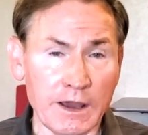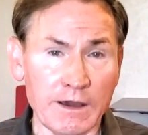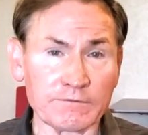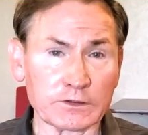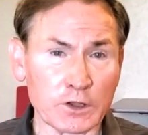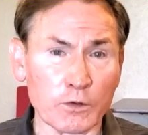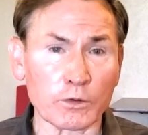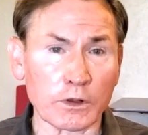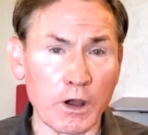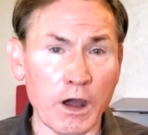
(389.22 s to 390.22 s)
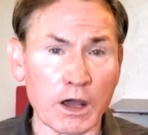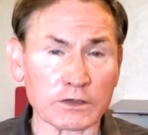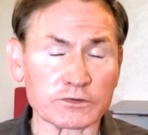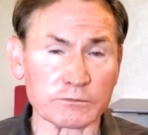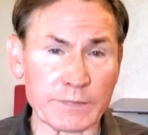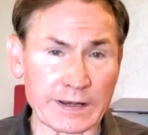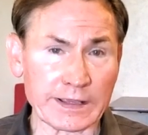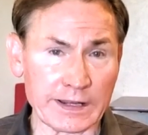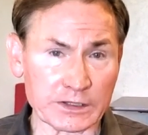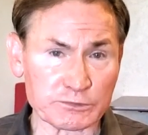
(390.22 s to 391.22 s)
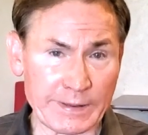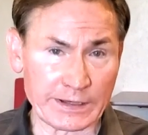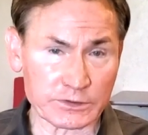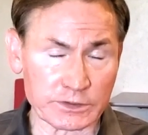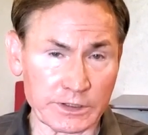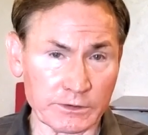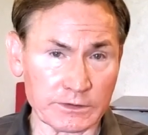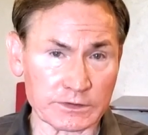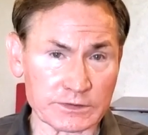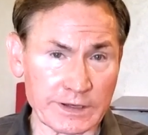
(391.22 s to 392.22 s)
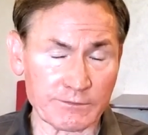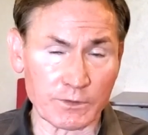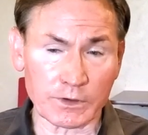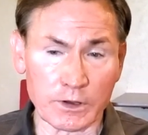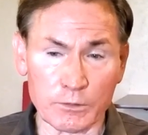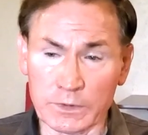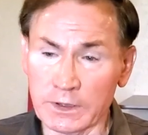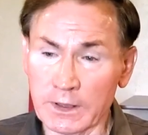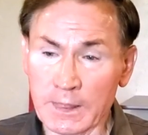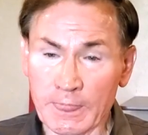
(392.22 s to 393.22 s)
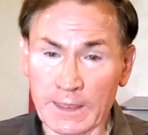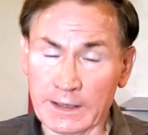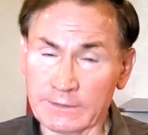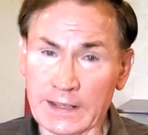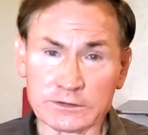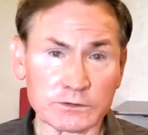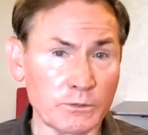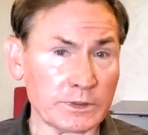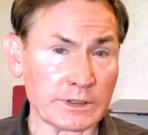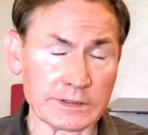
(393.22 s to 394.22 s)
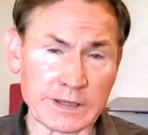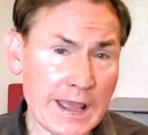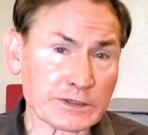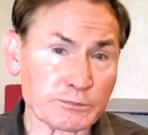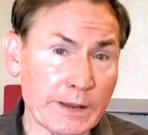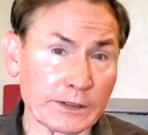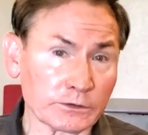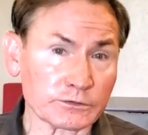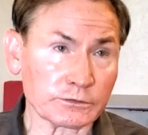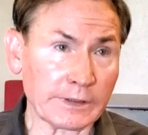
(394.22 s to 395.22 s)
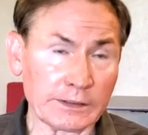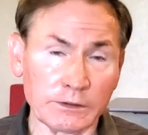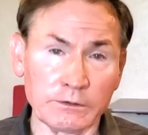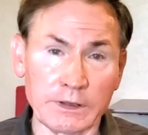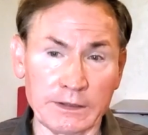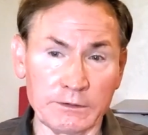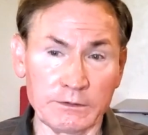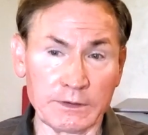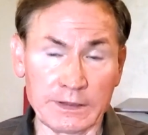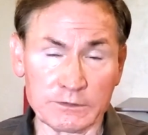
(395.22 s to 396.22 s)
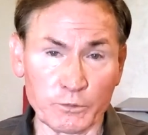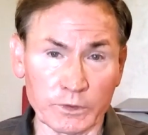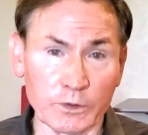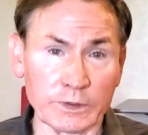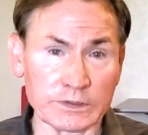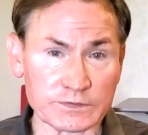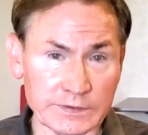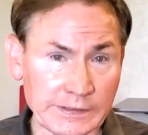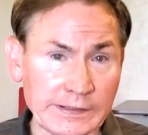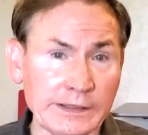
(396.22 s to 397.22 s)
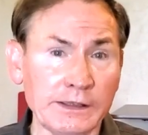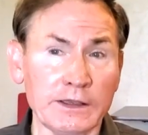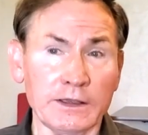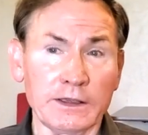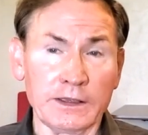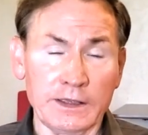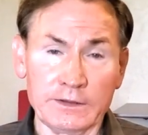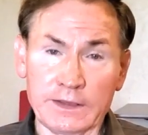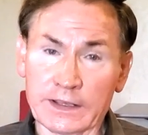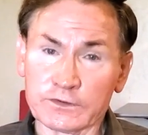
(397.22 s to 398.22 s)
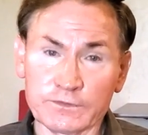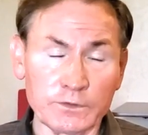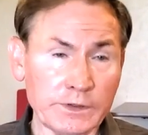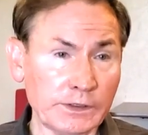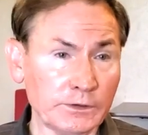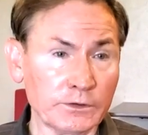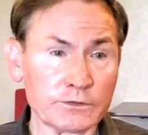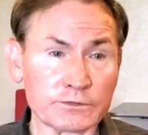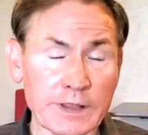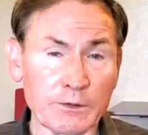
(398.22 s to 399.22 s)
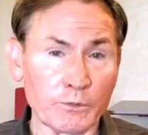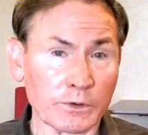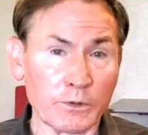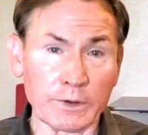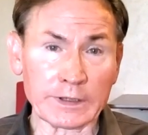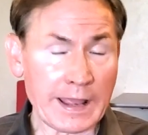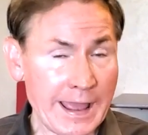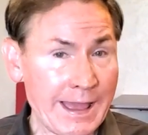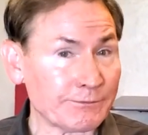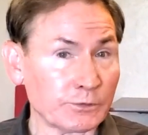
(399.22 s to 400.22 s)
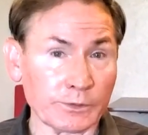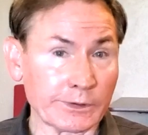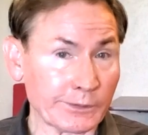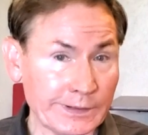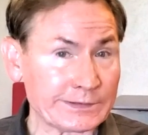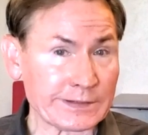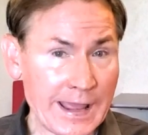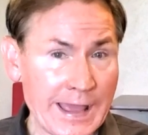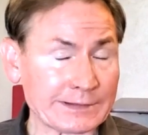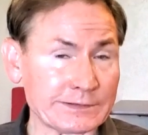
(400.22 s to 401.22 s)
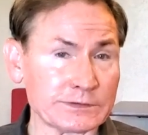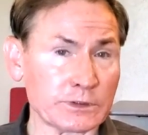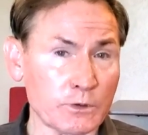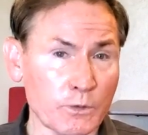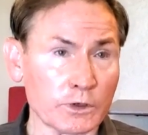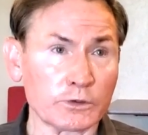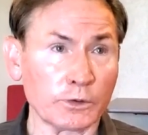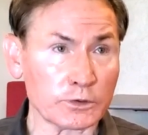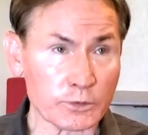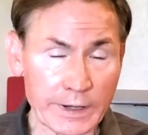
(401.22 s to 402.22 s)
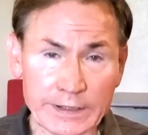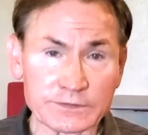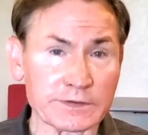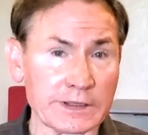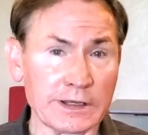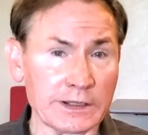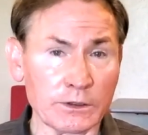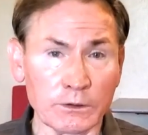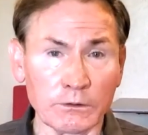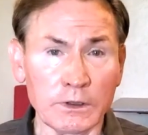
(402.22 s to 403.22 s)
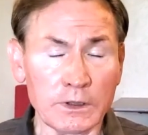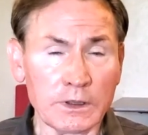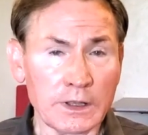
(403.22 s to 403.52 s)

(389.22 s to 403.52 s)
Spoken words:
of the total cost of Medicaid expansion here in the state of Oklahoma. And that's going to hit taxpayers. We're going to see in the next few years that we're going to have to increase taxes in order to address the illegal